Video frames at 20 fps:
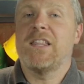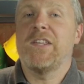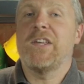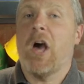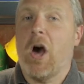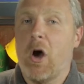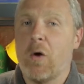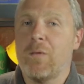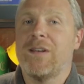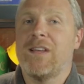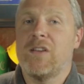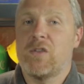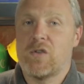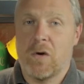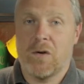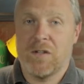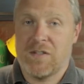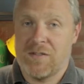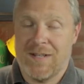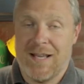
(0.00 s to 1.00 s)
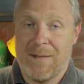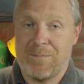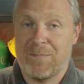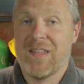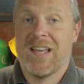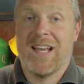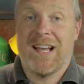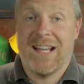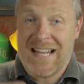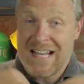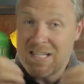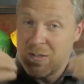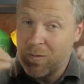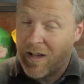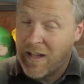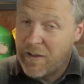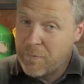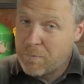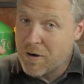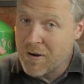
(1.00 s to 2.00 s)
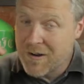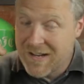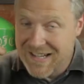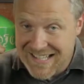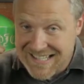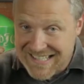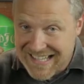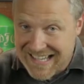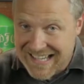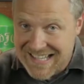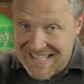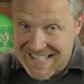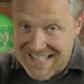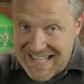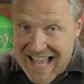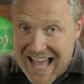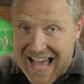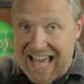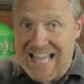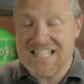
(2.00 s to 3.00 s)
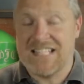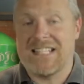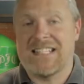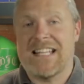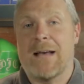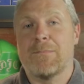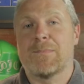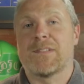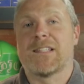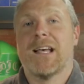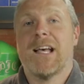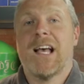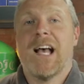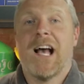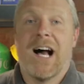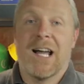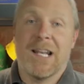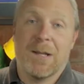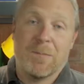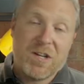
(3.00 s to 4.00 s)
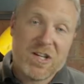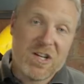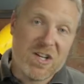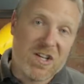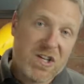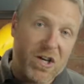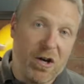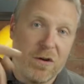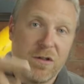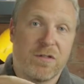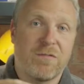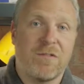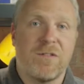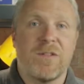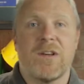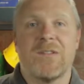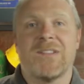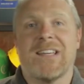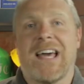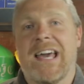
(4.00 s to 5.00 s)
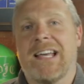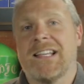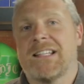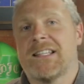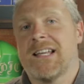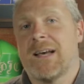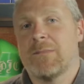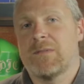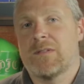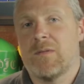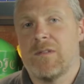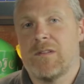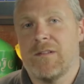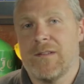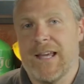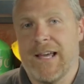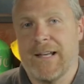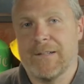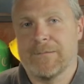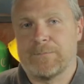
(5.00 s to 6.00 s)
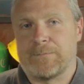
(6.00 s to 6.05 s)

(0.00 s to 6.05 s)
the only choice for them. And that's why I've broken it down into 8 steps, and I'm going to go through those 8 steps with you now.